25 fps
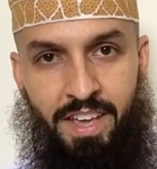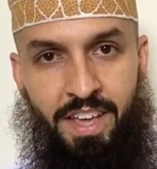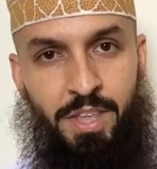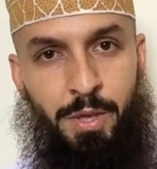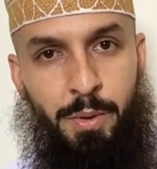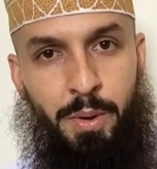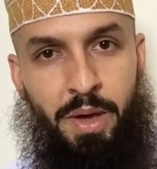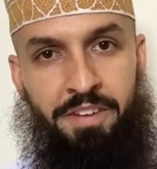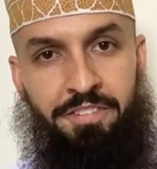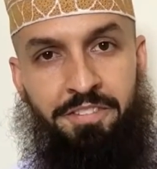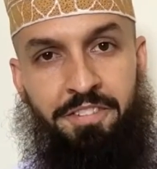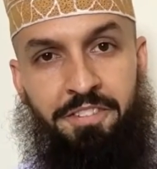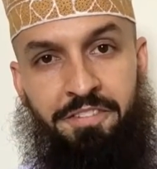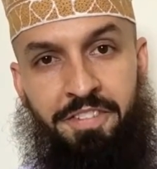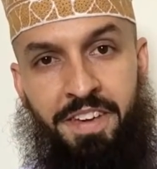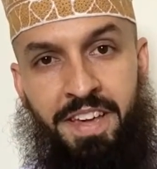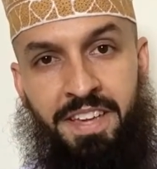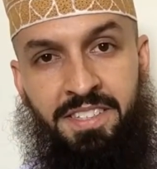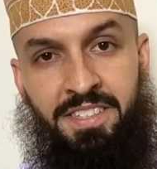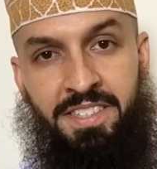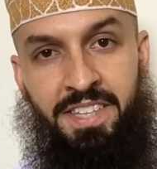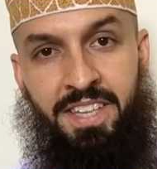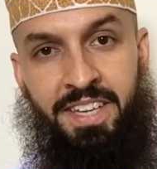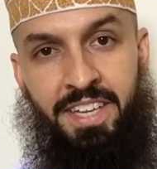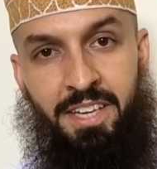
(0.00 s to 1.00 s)
You have to
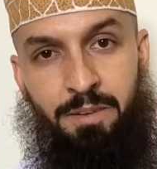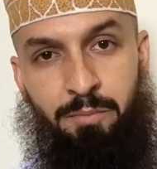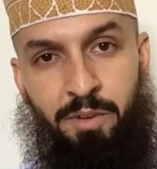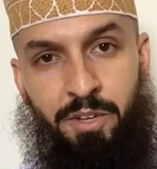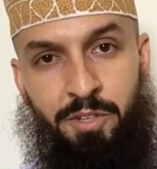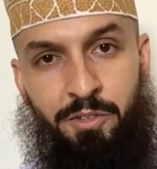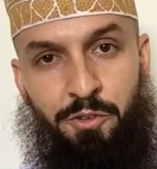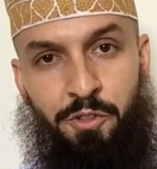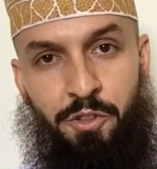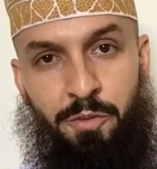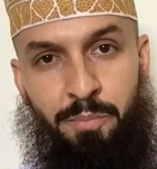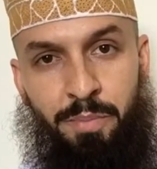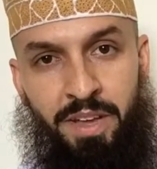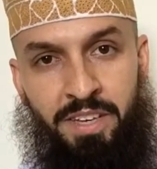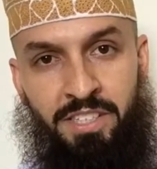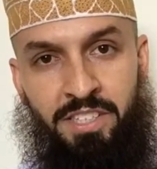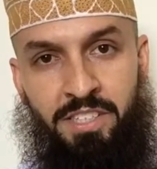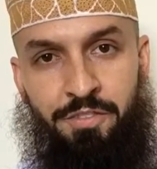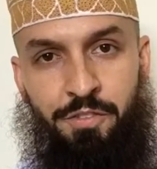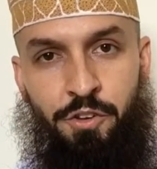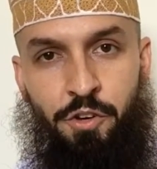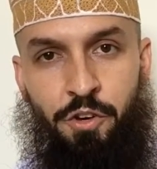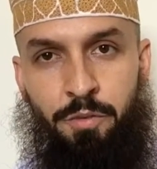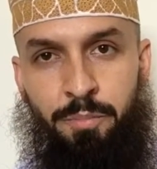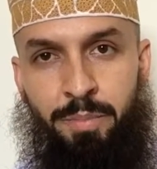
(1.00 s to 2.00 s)
face the Qibla to the best
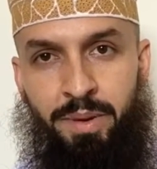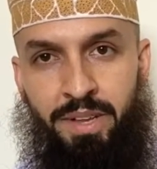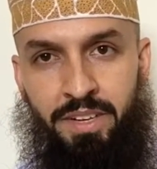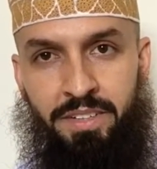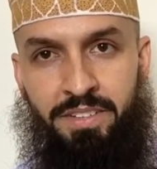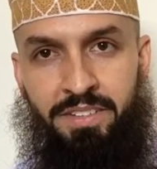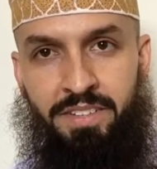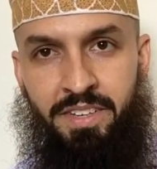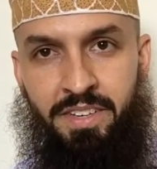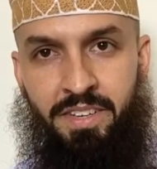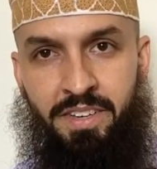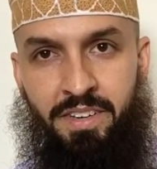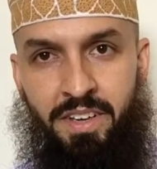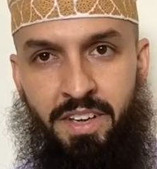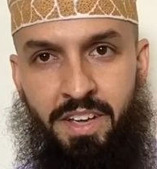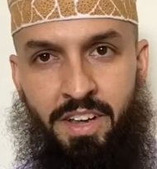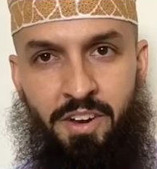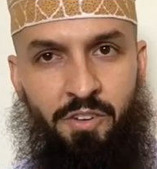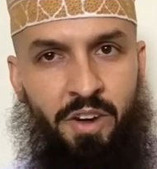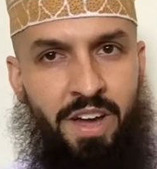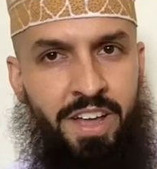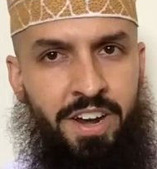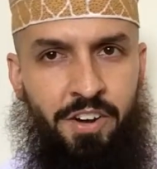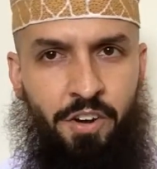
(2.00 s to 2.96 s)
of your ability, right?